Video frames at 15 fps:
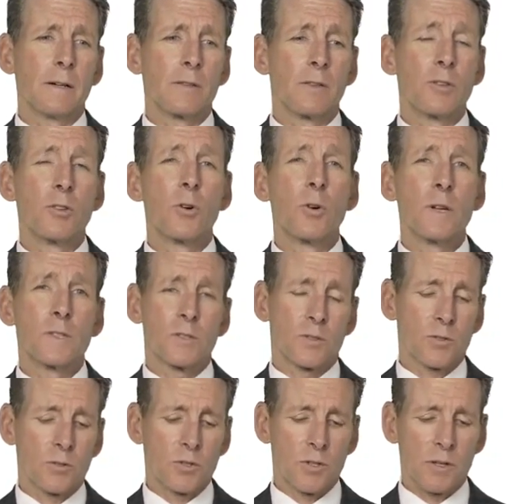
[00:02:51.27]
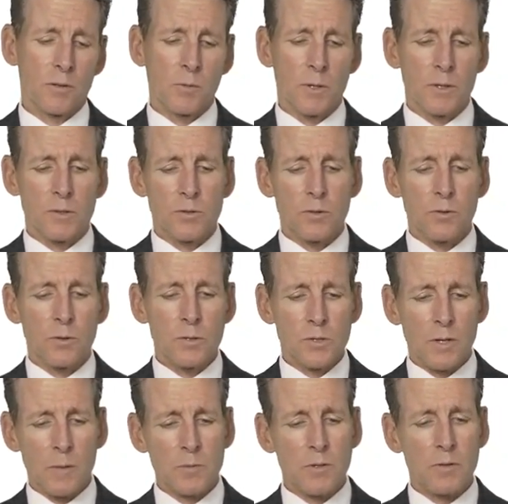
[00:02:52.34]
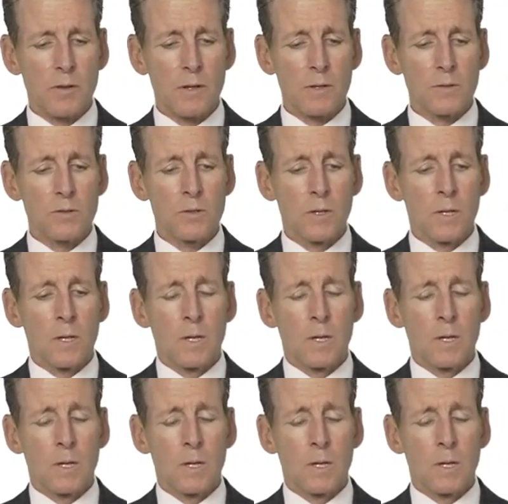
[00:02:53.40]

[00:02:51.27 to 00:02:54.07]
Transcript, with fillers: the noise associated with it. So those types of things.